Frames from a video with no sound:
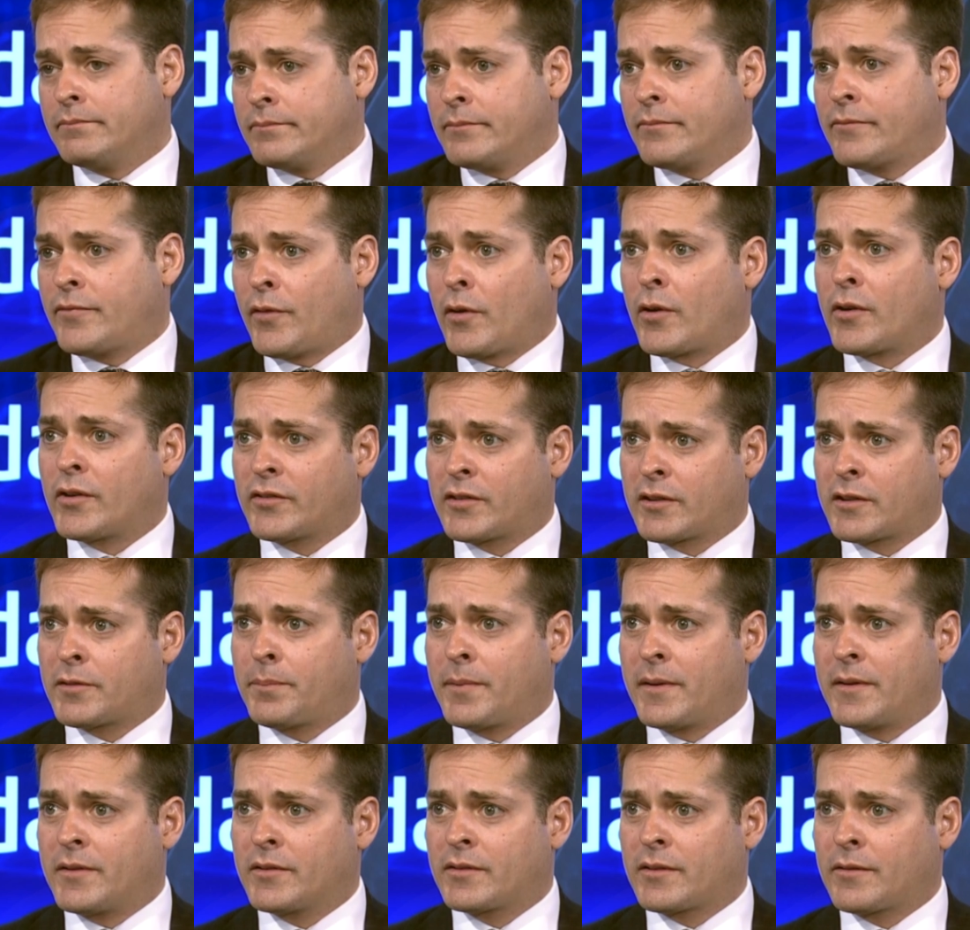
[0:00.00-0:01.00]
forest
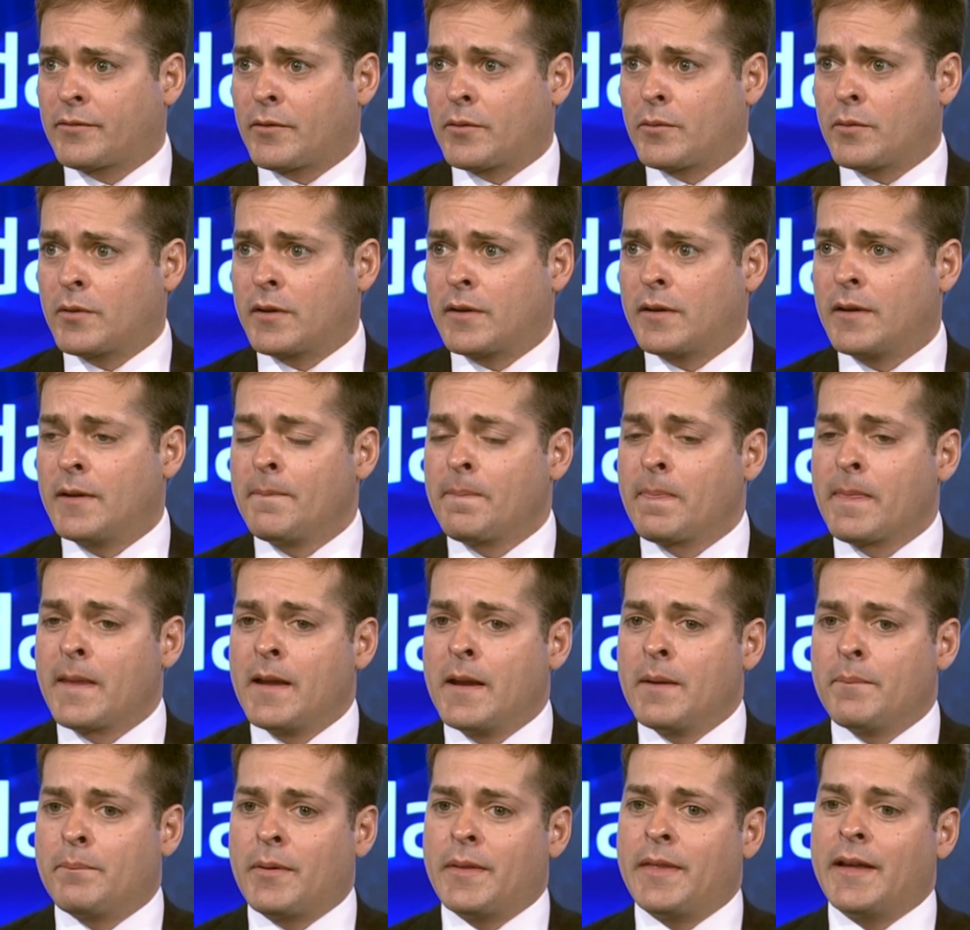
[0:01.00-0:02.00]
experience, if you would.
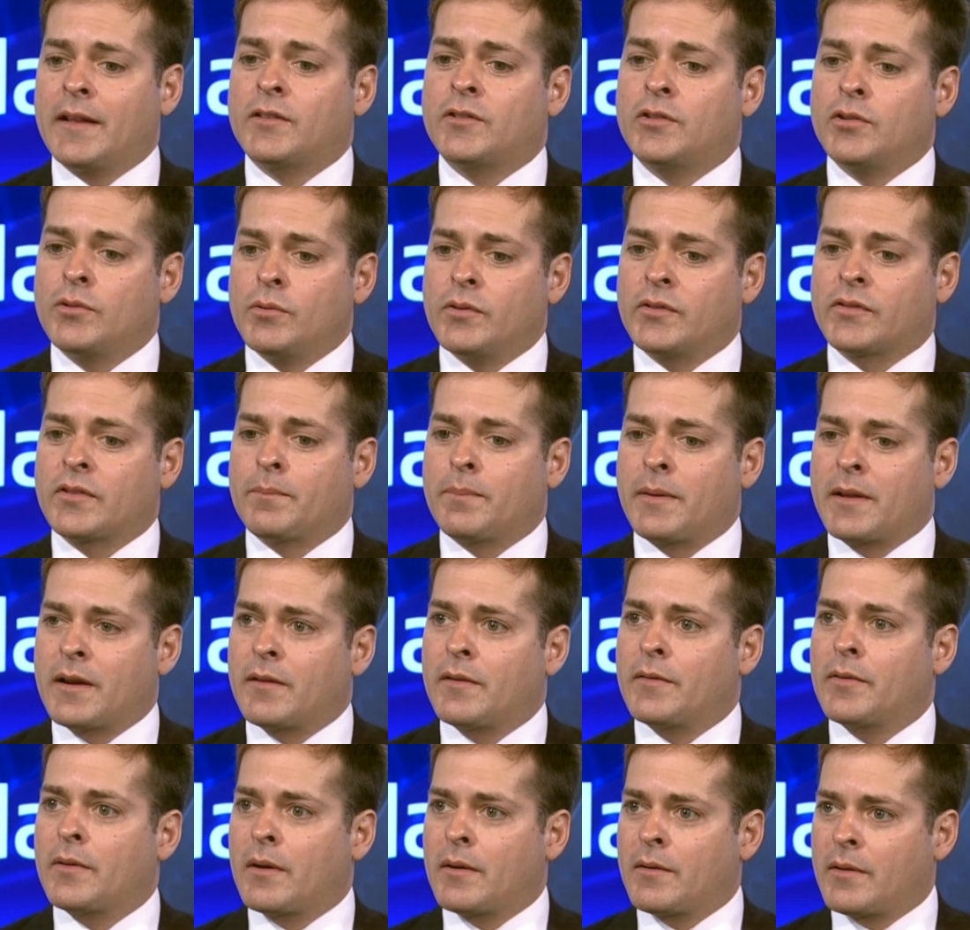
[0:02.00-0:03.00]
But that too is a bit
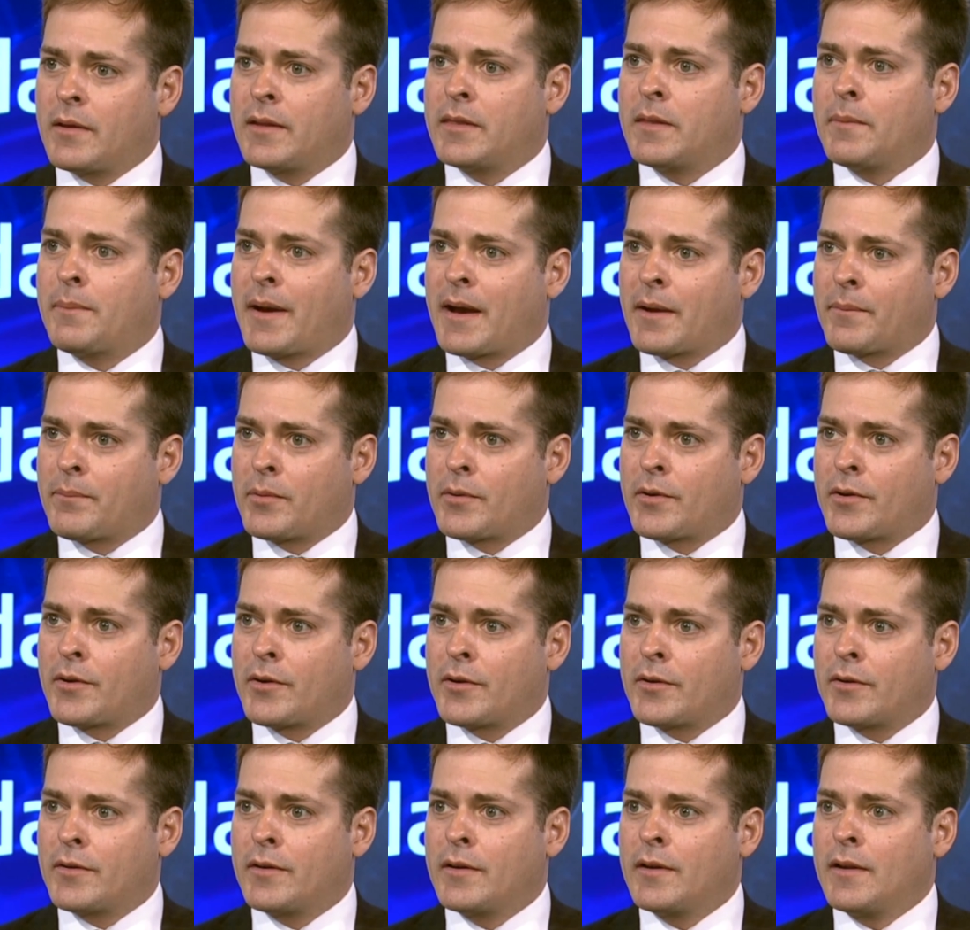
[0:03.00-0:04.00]
in the back
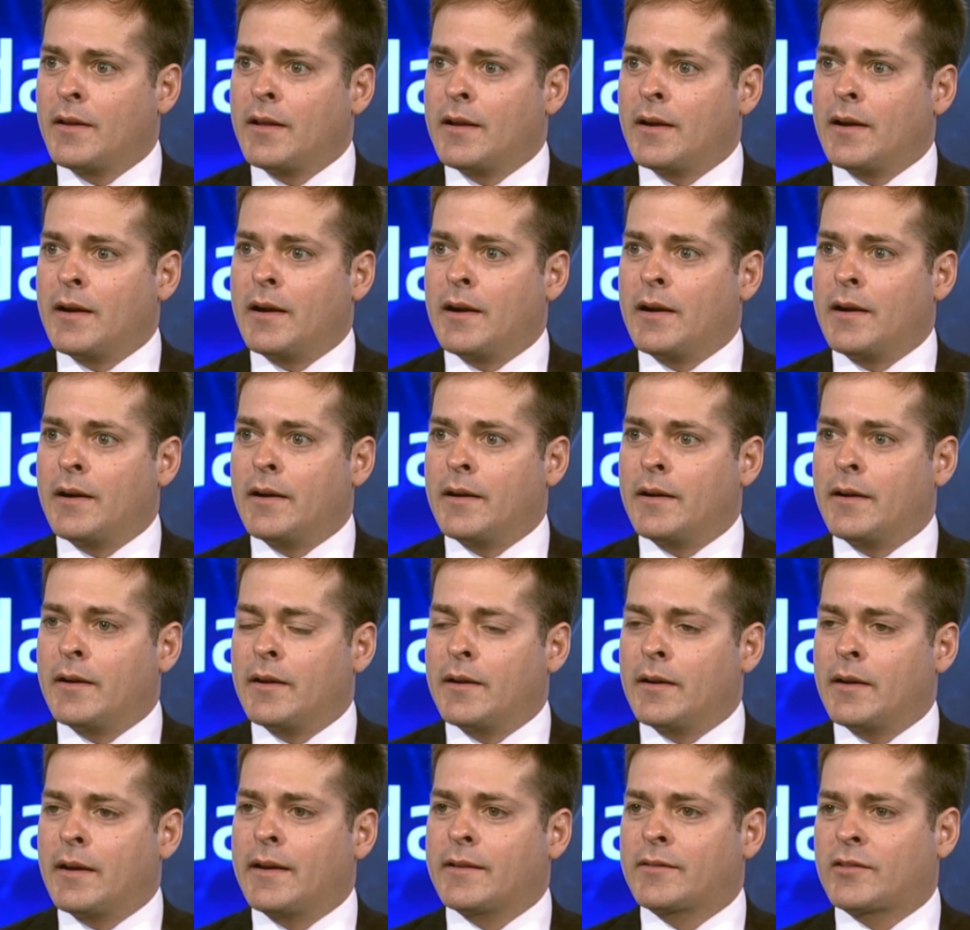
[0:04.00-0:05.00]
burner.
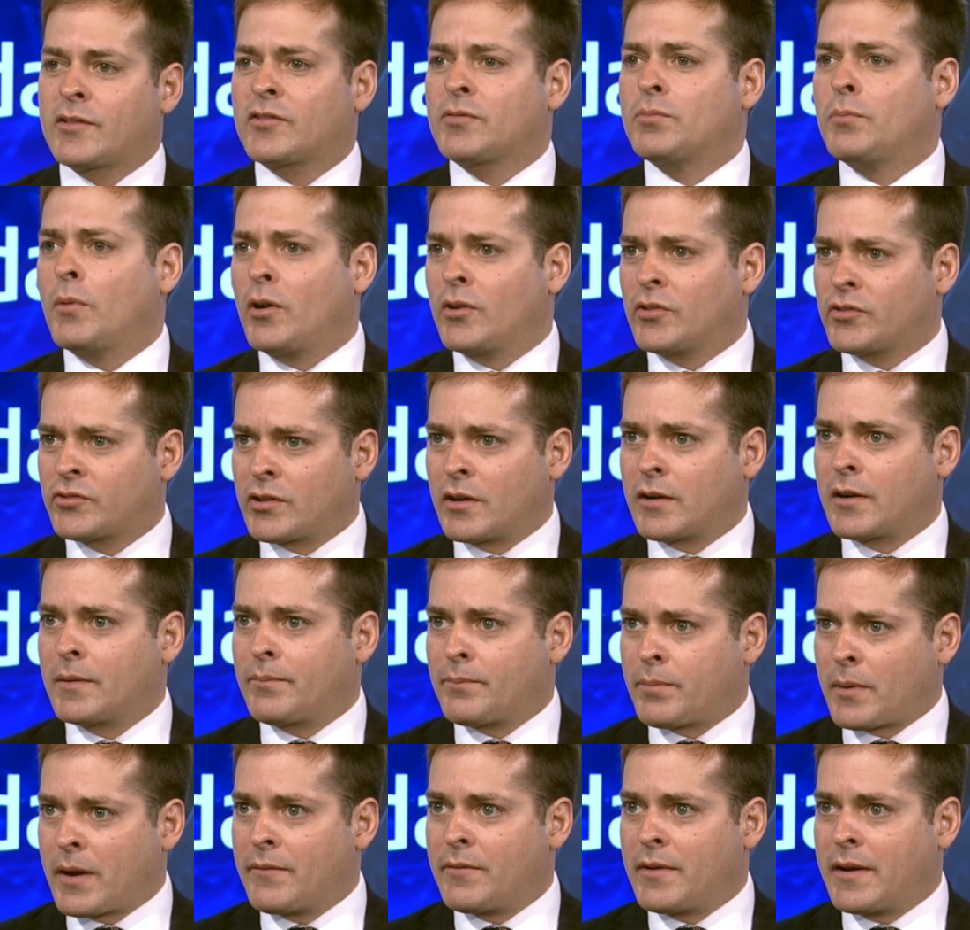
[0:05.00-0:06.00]
As a small
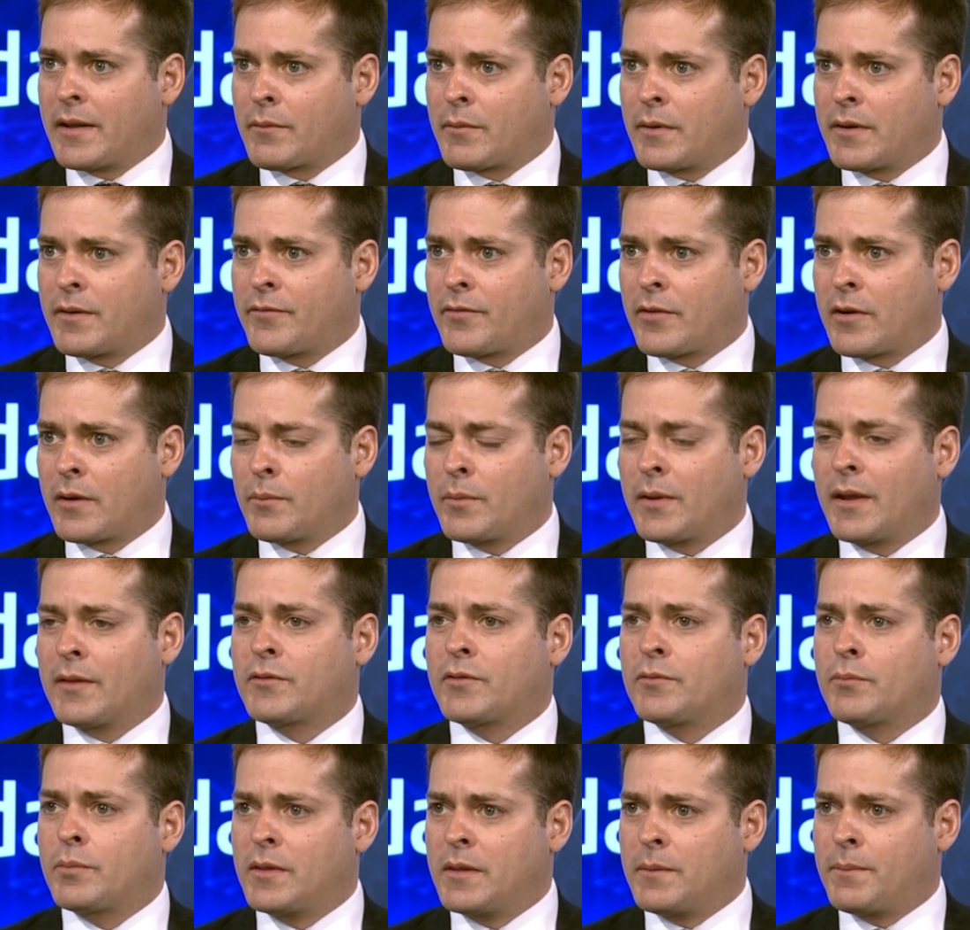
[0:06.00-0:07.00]
startup private equity firm, we have
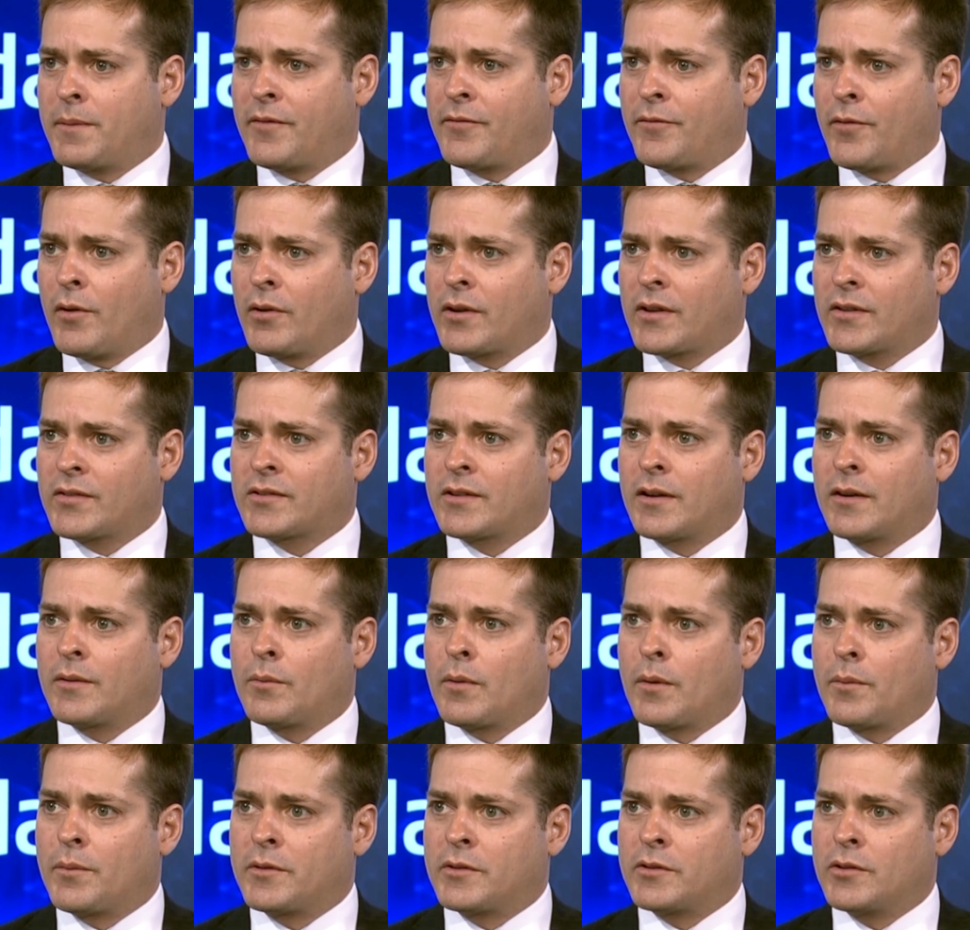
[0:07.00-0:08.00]
to really be focused on
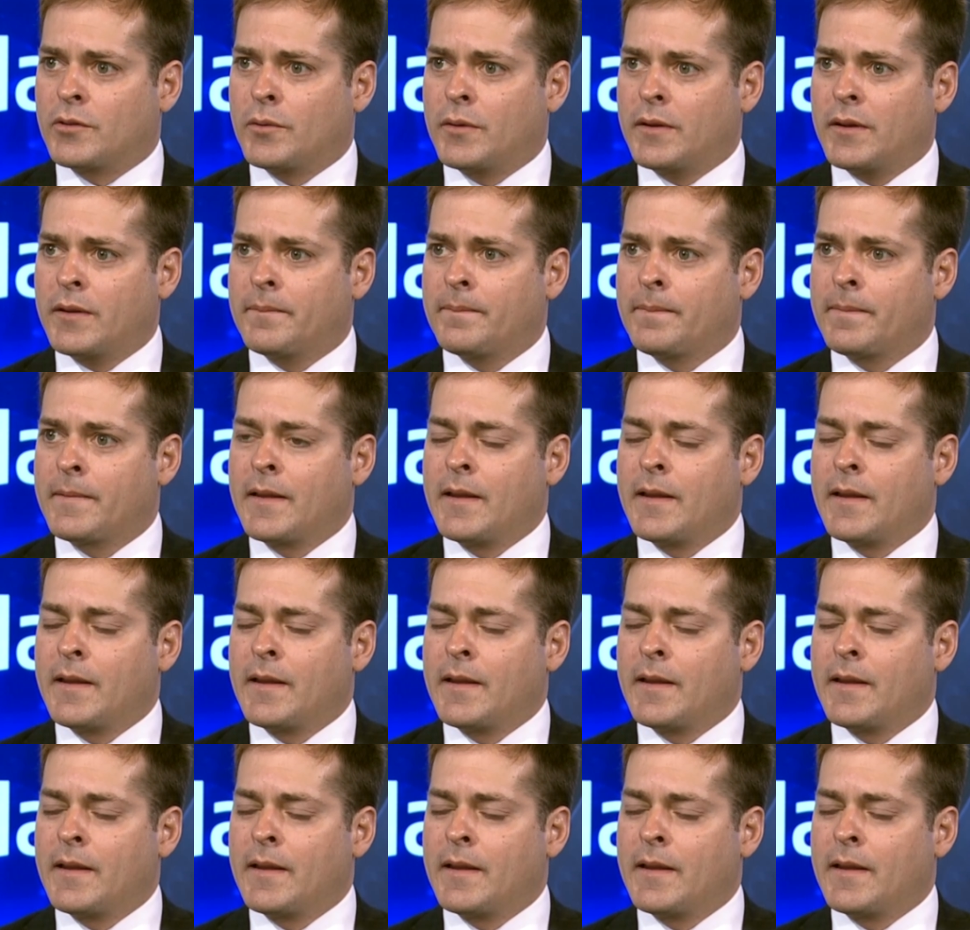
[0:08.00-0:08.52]
what we're doing.